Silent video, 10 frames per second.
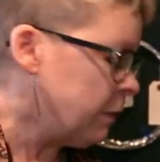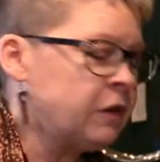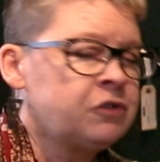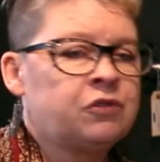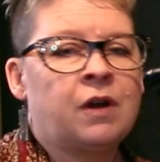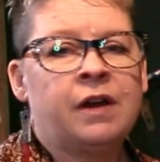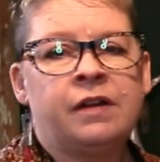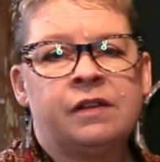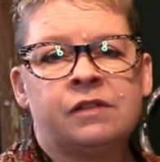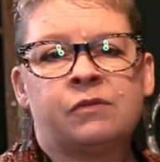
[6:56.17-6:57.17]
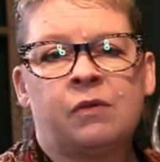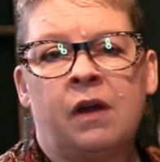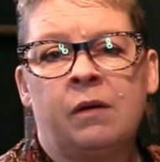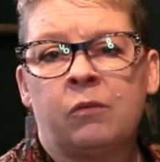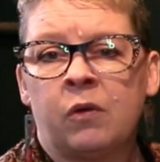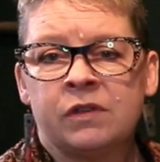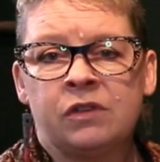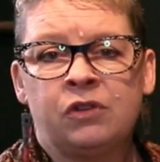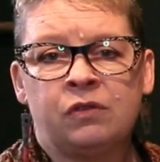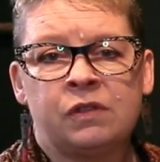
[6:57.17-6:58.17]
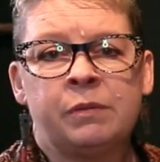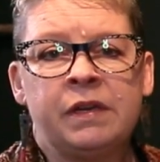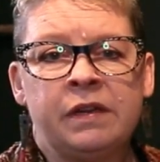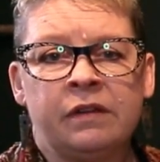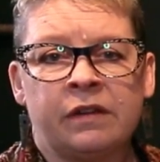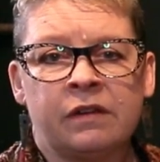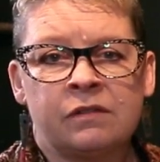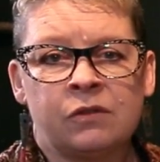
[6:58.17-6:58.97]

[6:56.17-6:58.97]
I'm going to try is I'm going to do some annealing.